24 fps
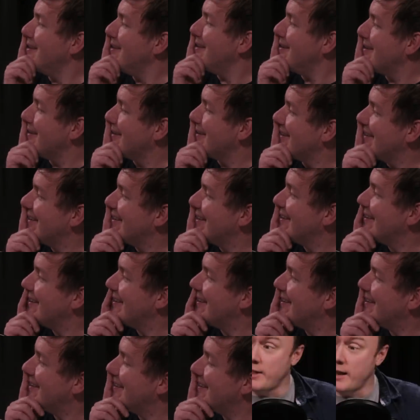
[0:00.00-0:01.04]
Yeah. But they
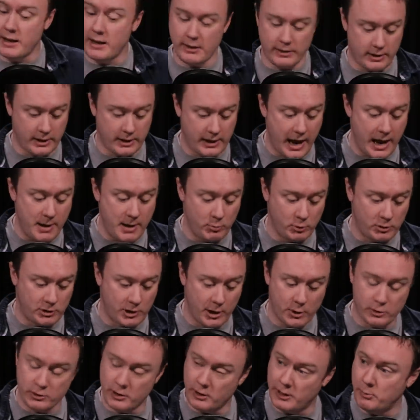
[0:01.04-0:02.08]
want they, the game was
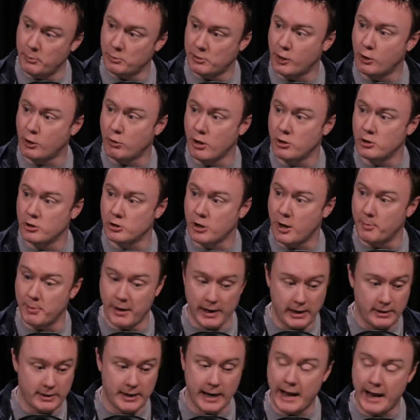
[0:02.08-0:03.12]
close to it was like crunch time. They
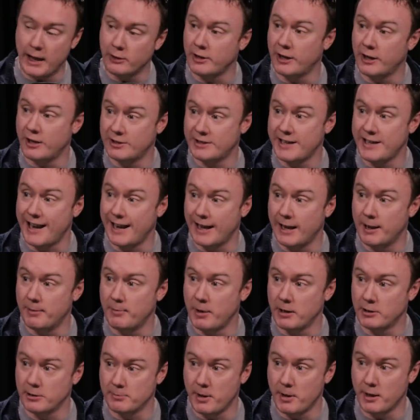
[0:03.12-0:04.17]
needed to get it out so they could sell it and
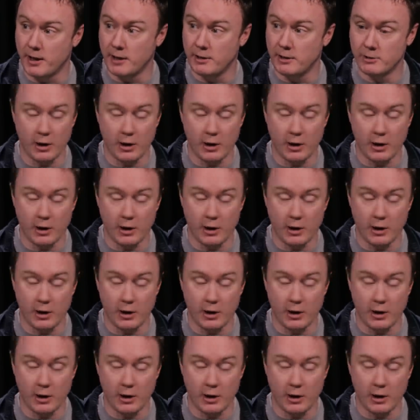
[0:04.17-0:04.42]
make some money.